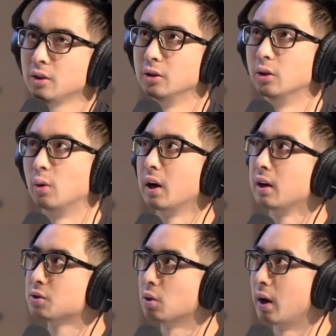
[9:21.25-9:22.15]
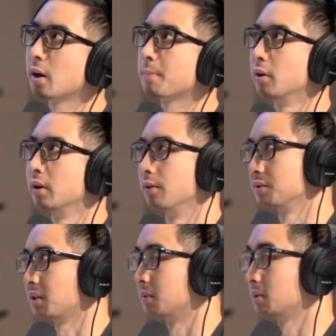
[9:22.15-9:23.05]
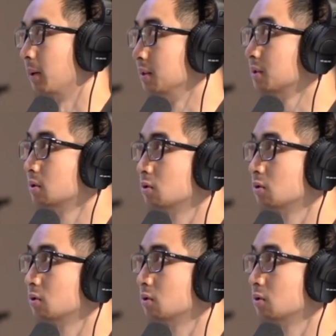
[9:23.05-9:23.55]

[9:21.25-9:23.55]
You know, I, so I operated in the same space,